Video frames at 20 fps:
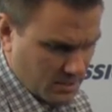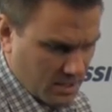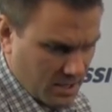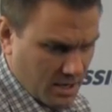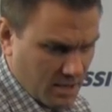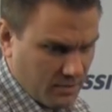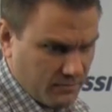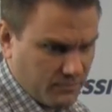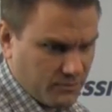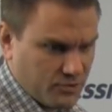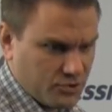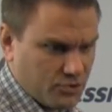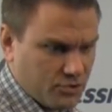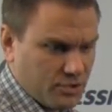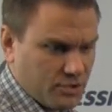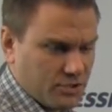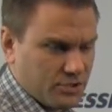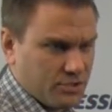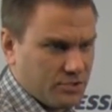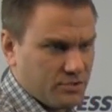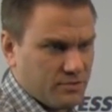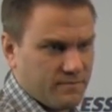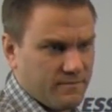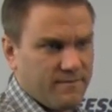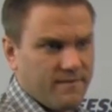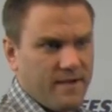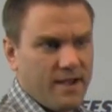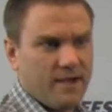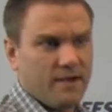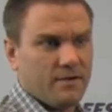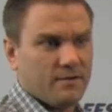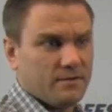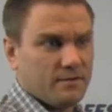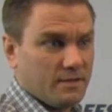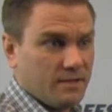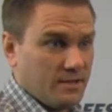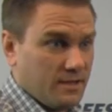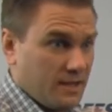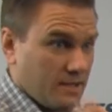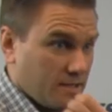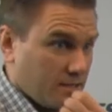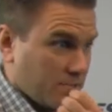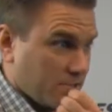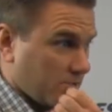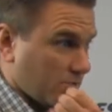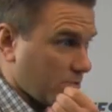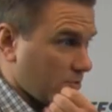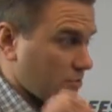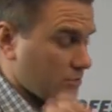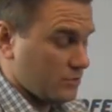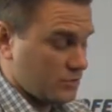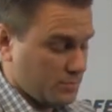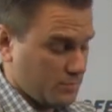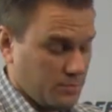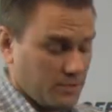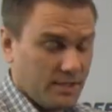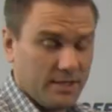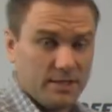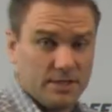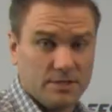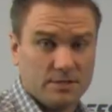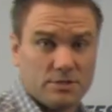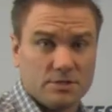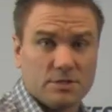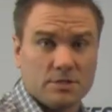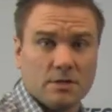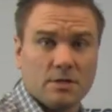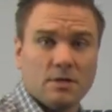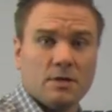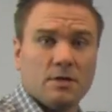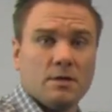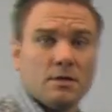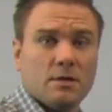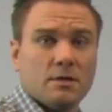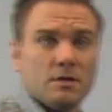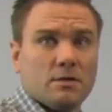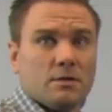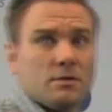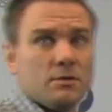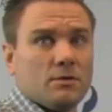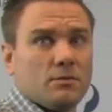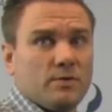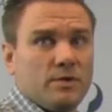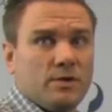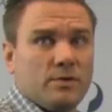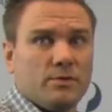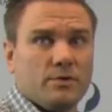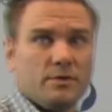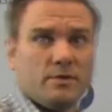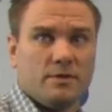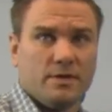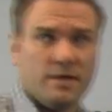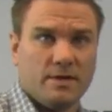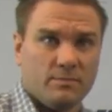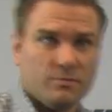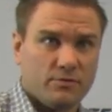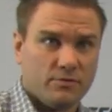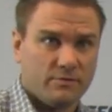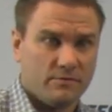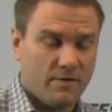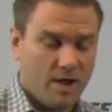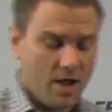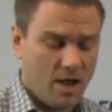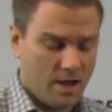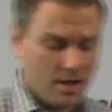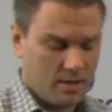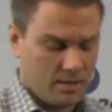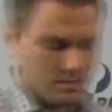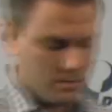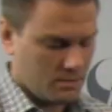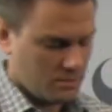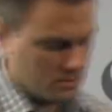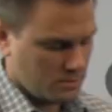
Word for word: Now, if restrictions are found in any of those planes, we would then provide